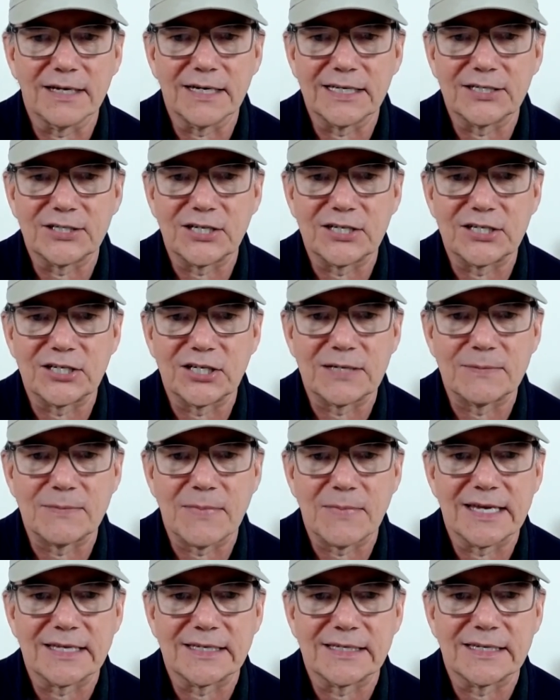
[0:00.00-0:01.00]
It
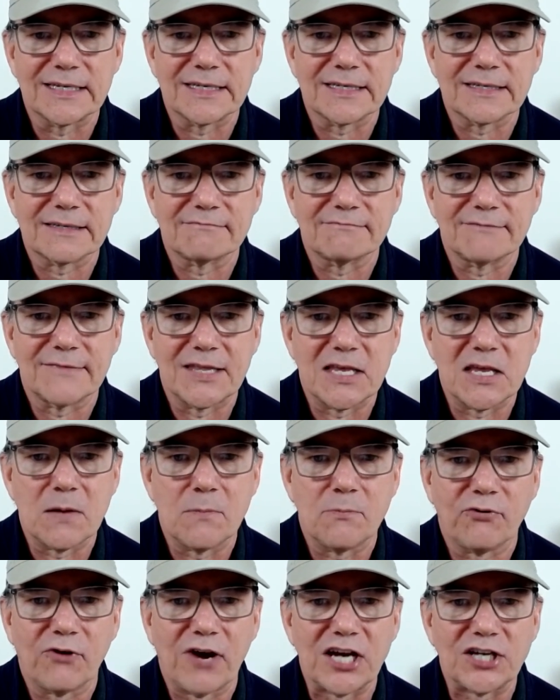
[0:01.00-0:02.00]
legitimizes the
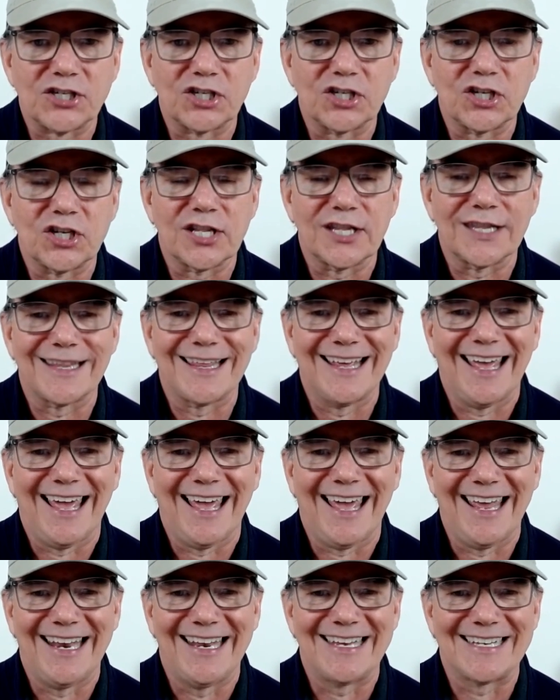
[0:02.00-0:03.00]
oppression
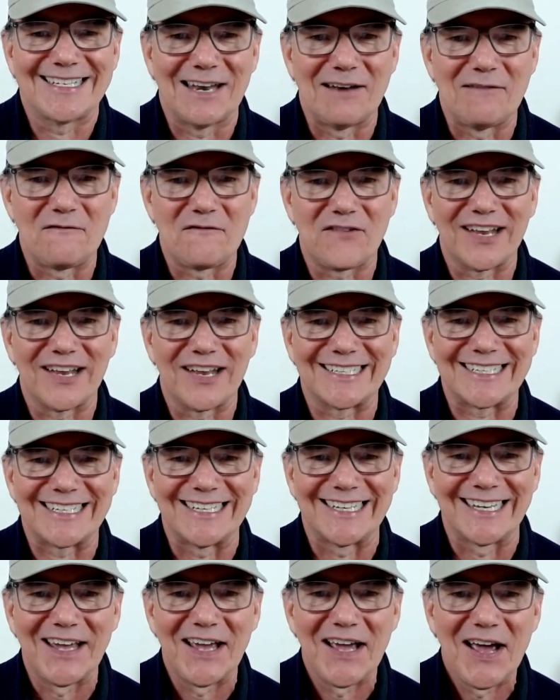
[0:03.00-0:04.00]
that is
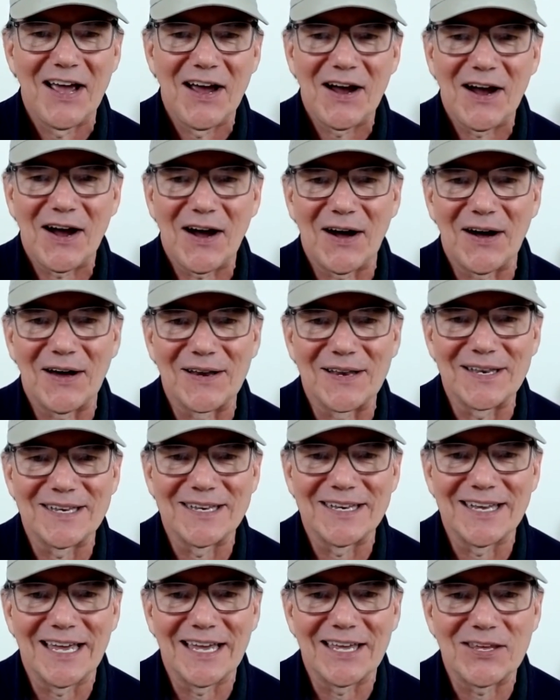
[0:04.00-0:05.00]
inflicted
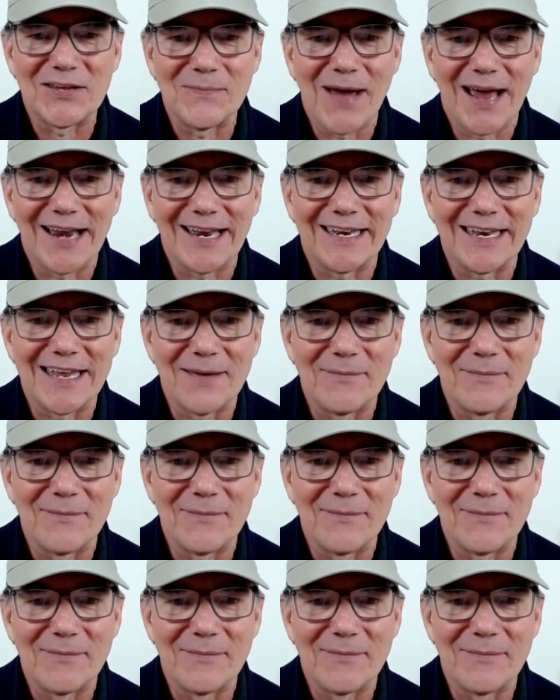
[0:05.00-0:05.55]
on humanity.